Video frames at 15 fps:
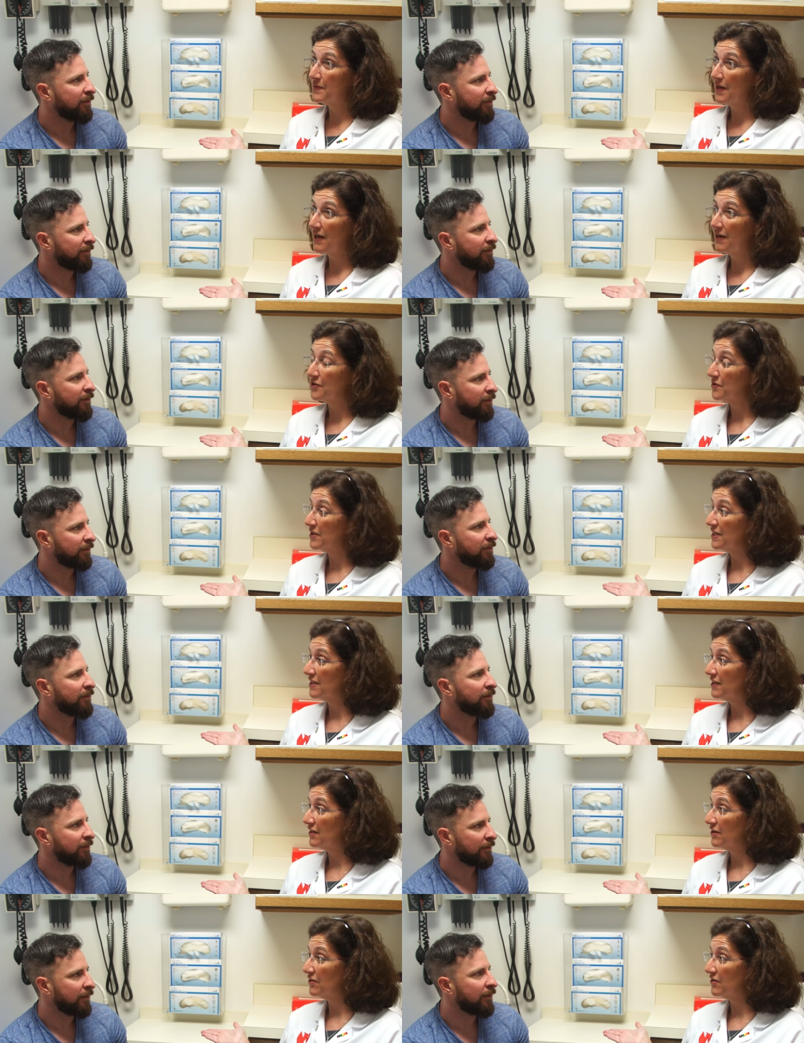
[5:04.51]
Speaker 1: a hundred a
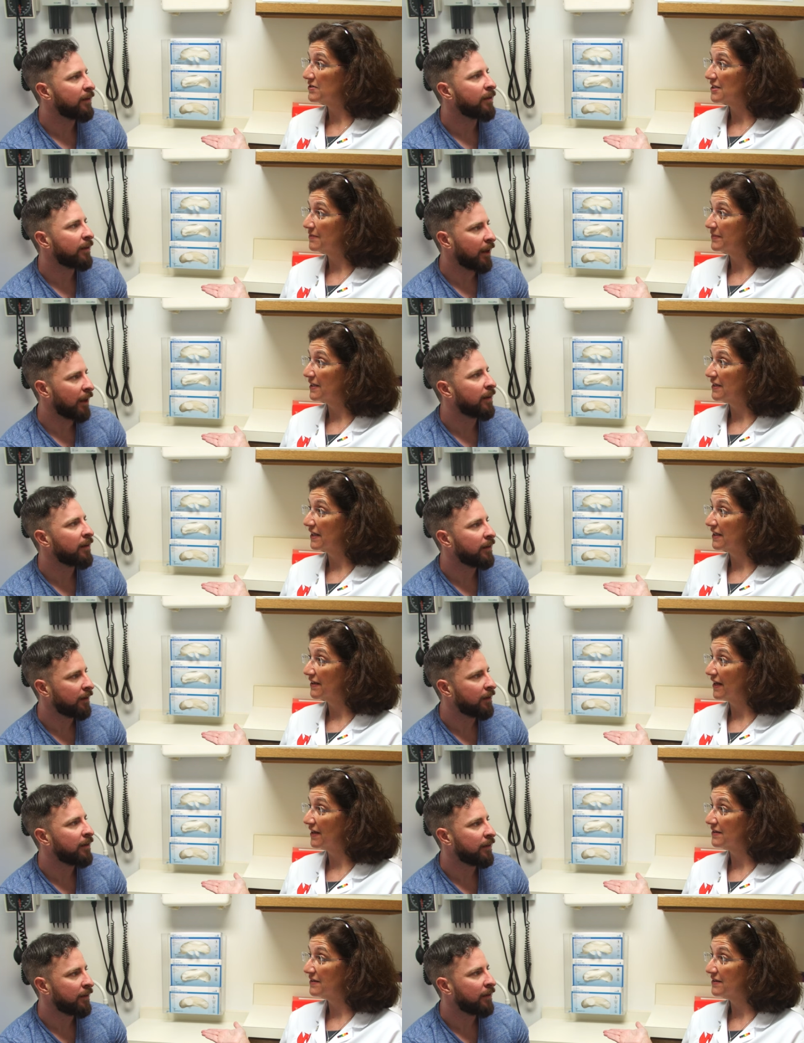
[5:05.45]
year something okay. like
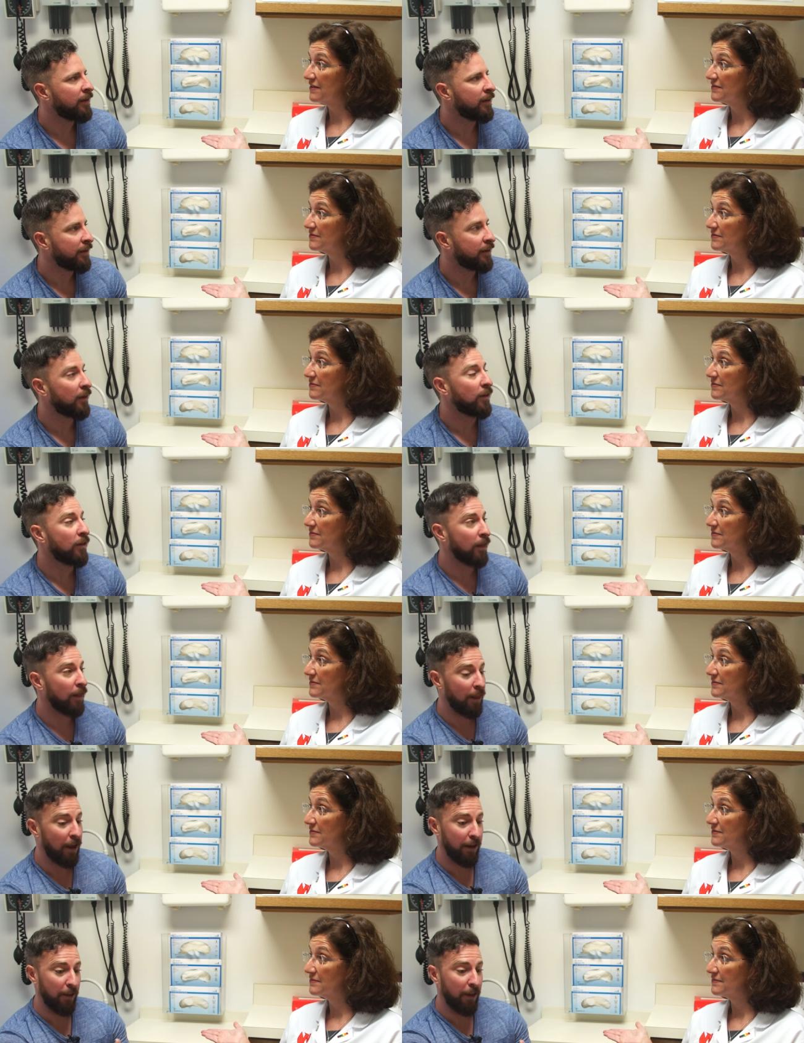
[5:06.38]
that
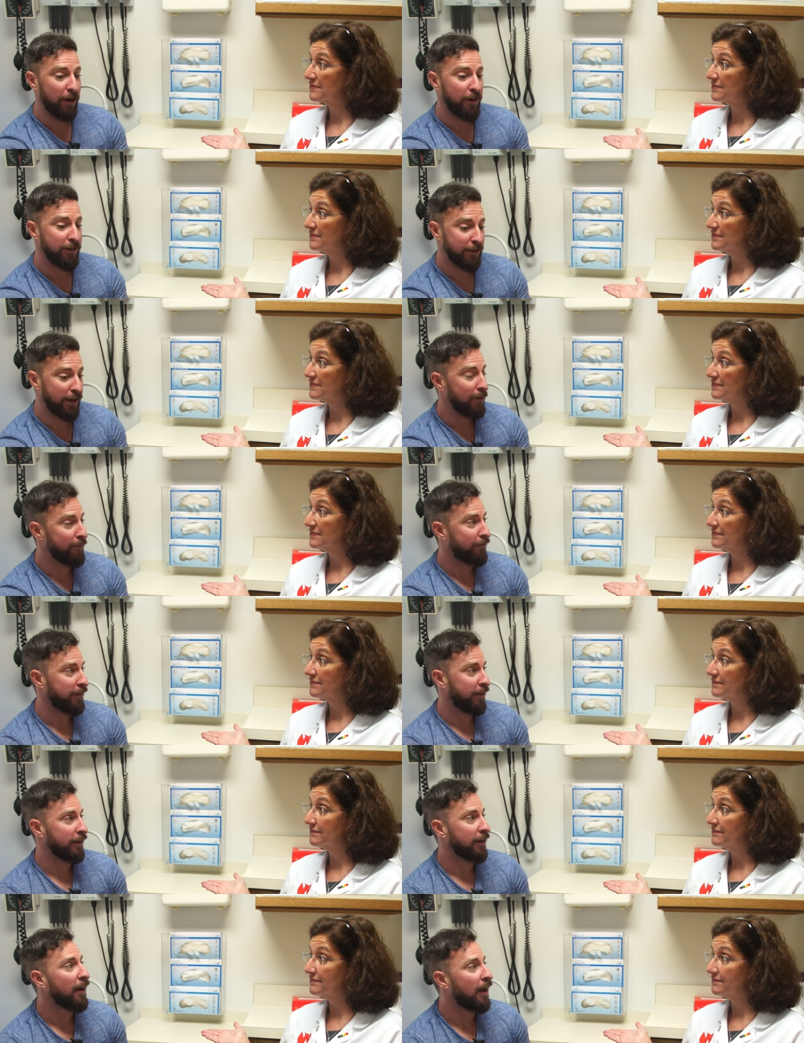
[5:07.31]
Speaker 2: so a large
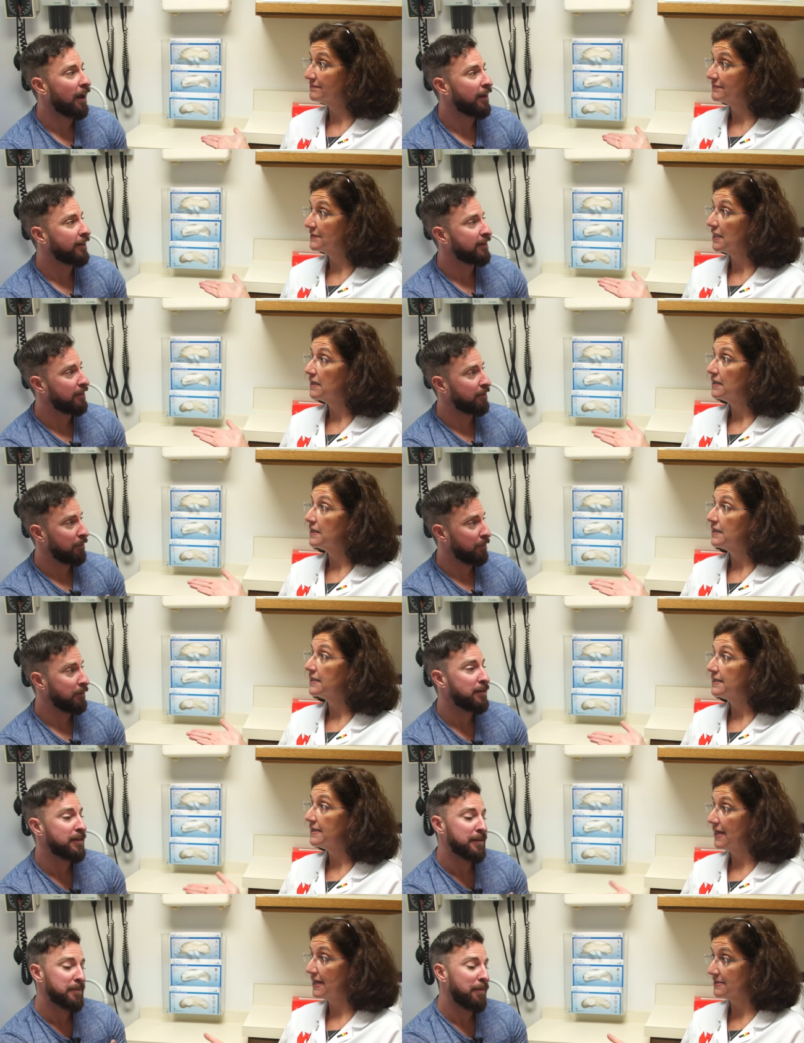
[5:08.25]
upfront cost
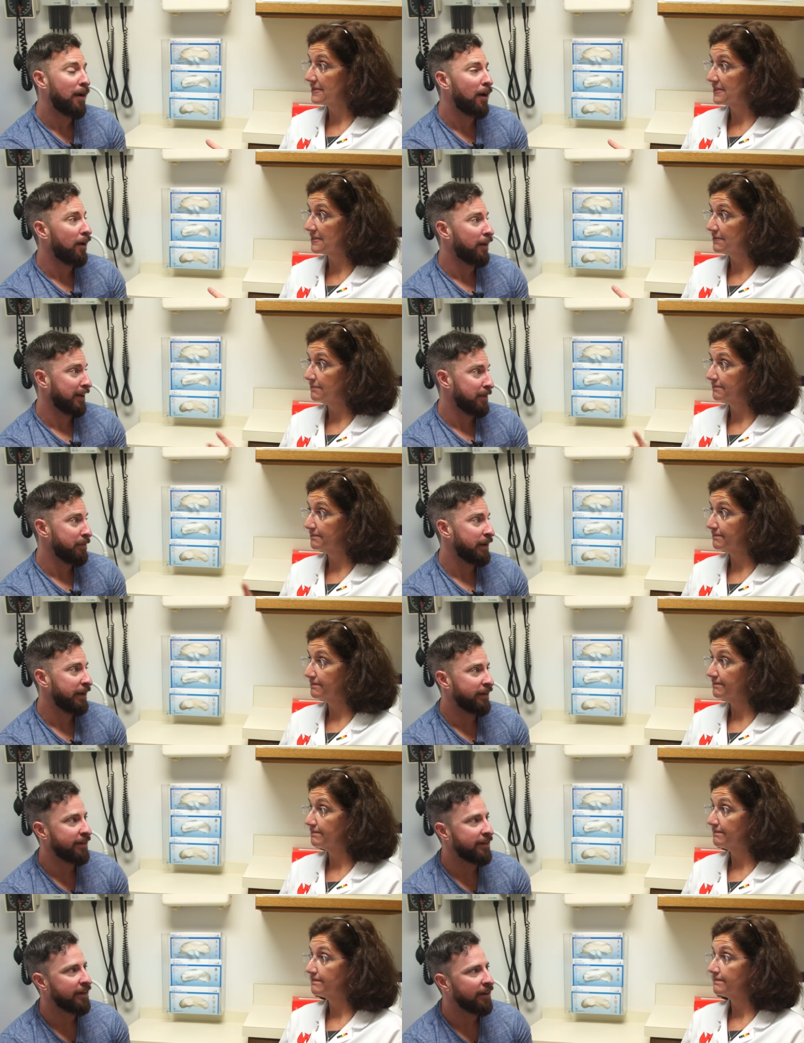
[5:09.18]
small yes. in
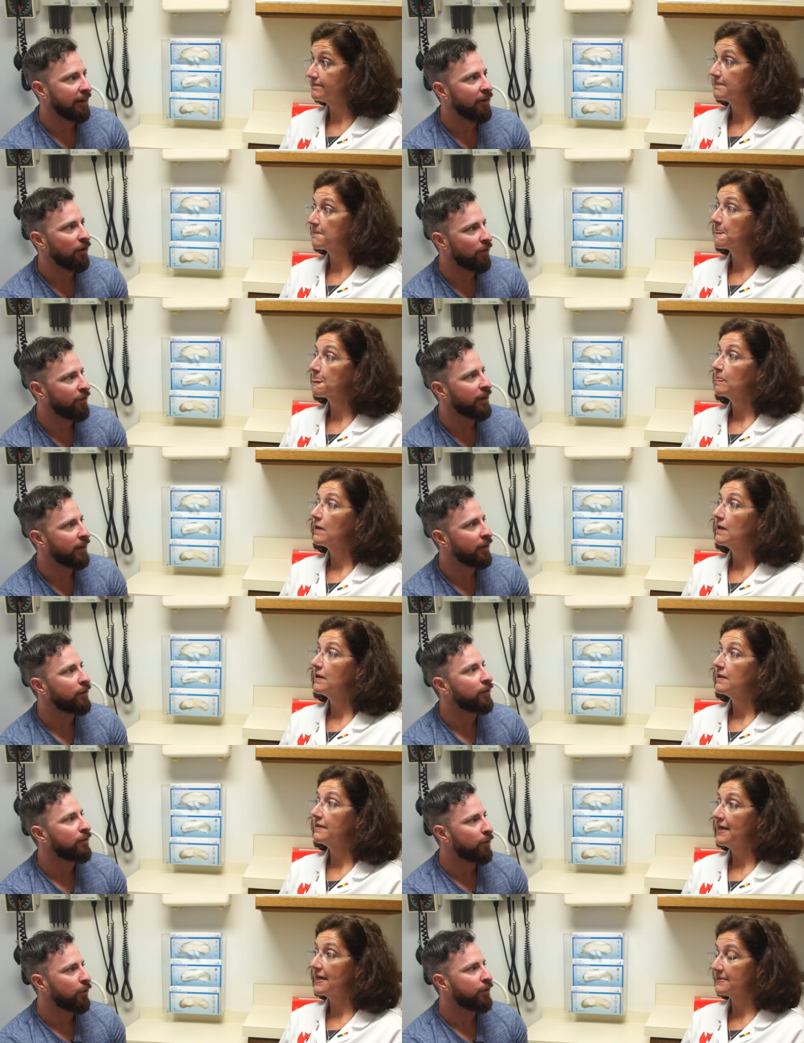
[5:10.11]
comparison over the
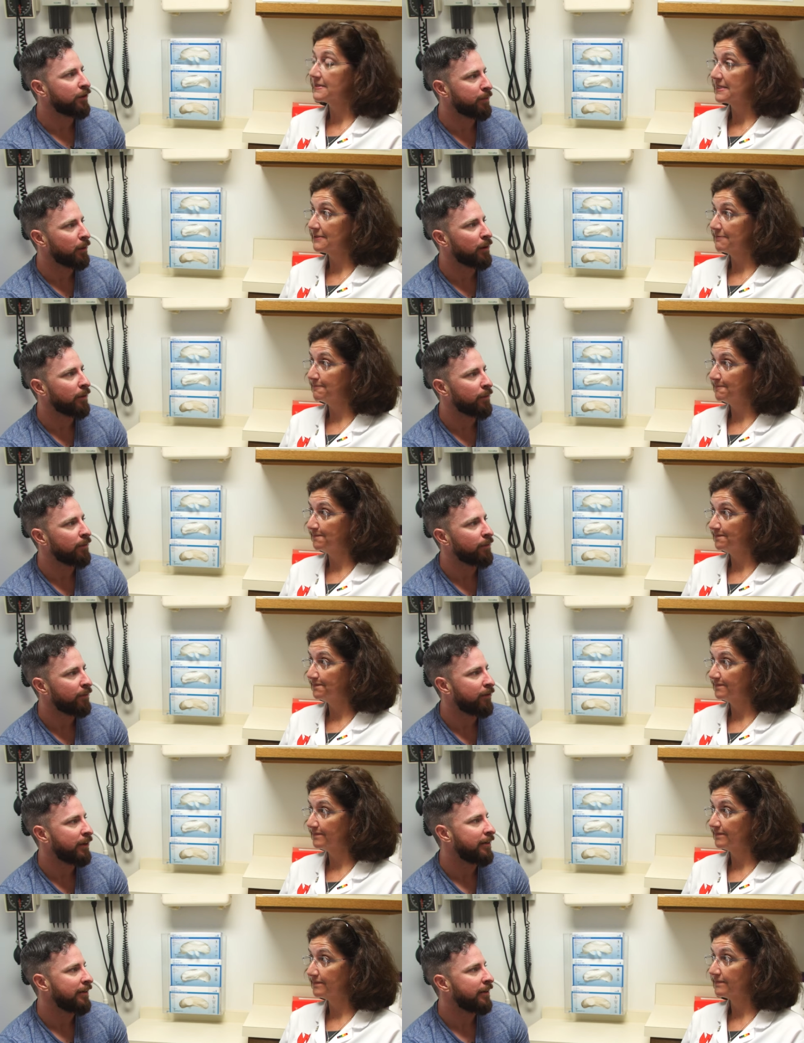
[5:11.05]
years for yes. sperm
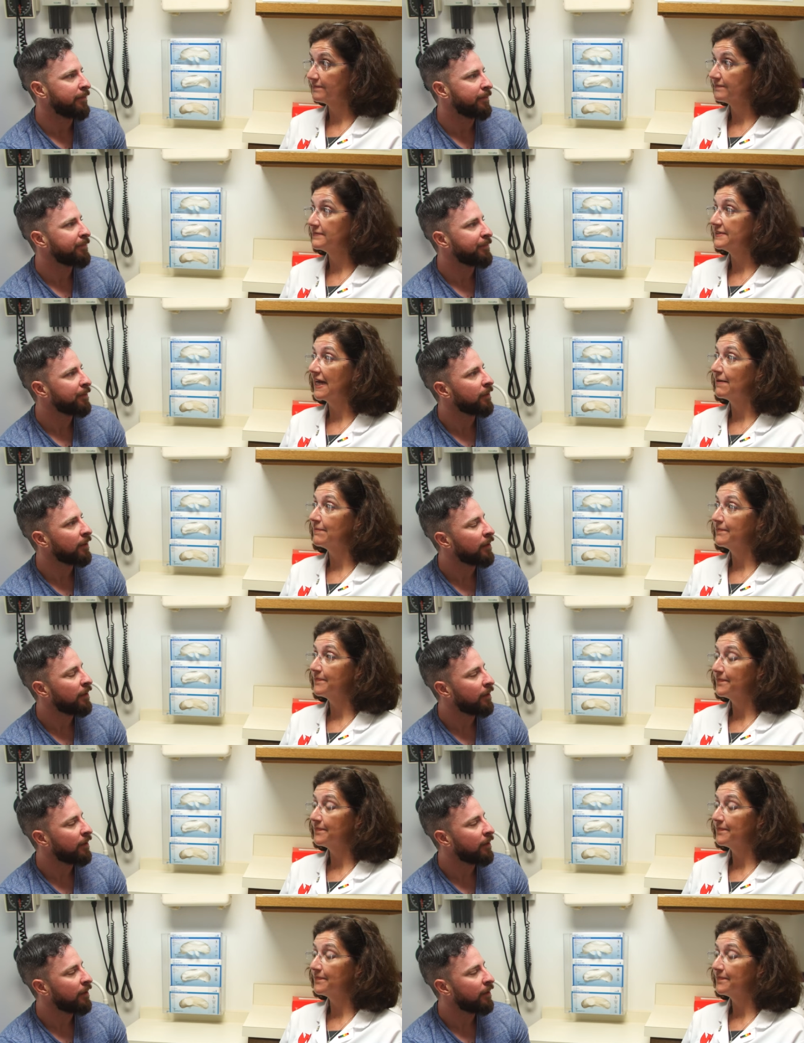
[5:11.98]
freezing yeah